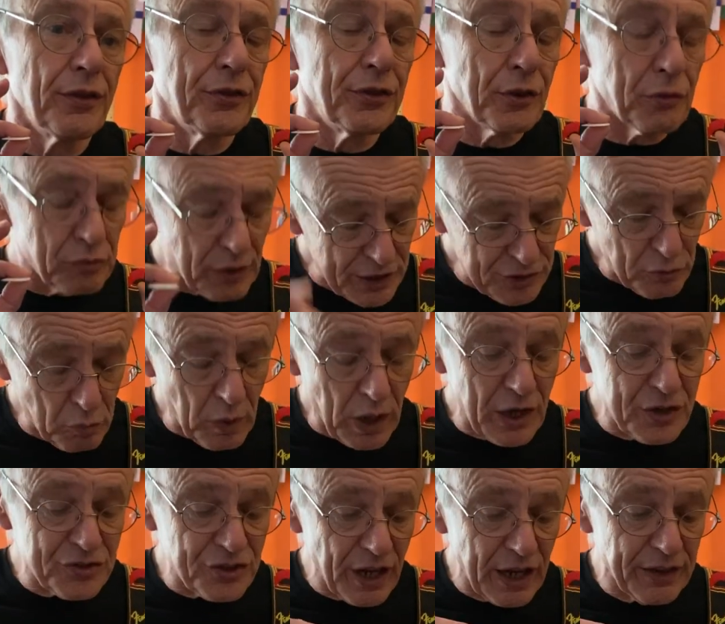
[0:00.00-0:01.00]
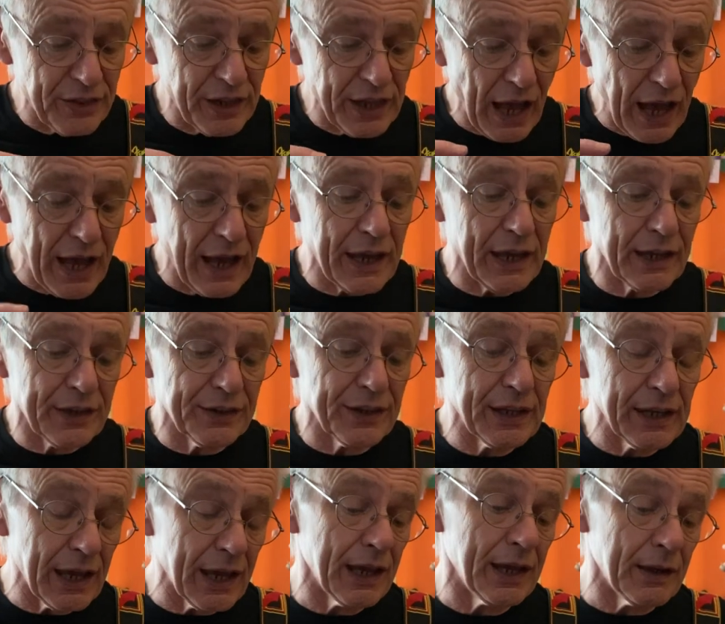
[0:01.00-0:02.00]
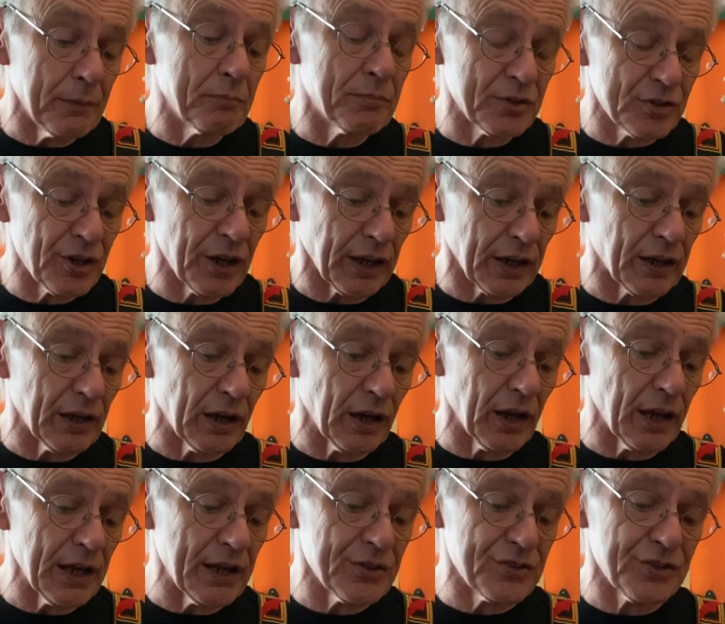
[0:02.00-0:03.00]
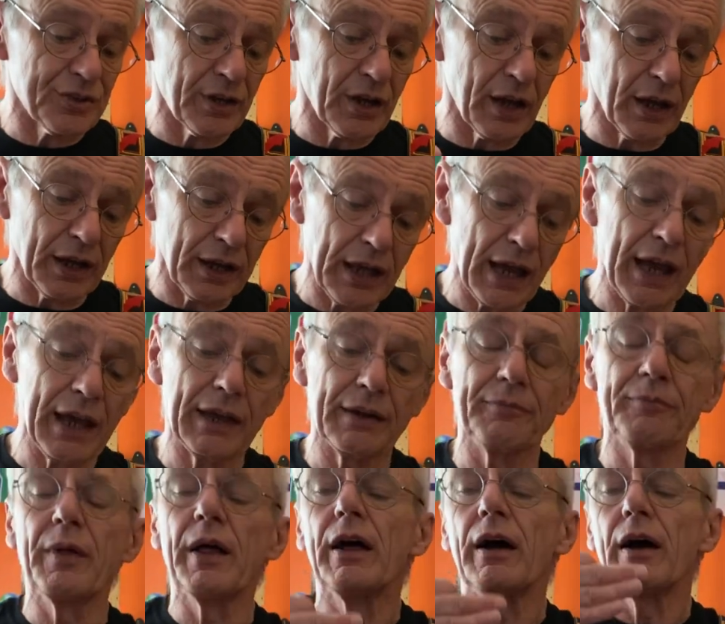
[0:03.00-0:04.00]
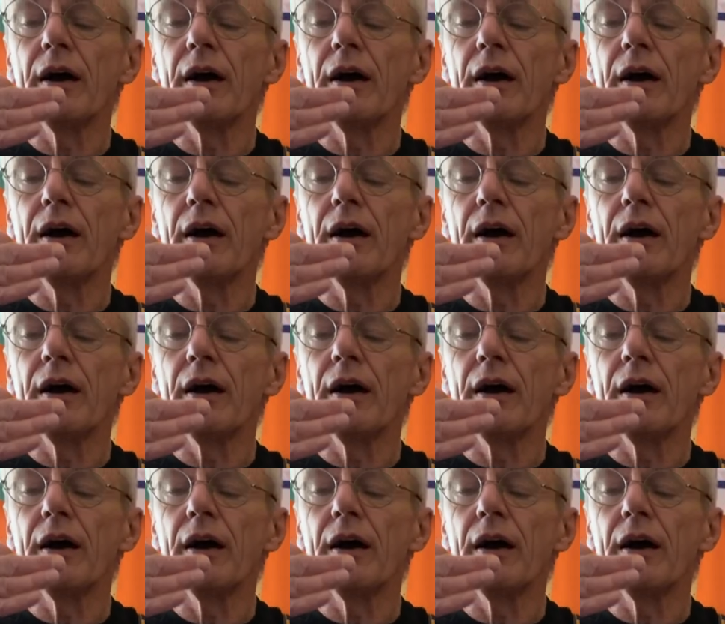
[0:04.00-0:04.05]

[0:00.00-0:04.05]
the reason why I say the A and the E in particular is that, again,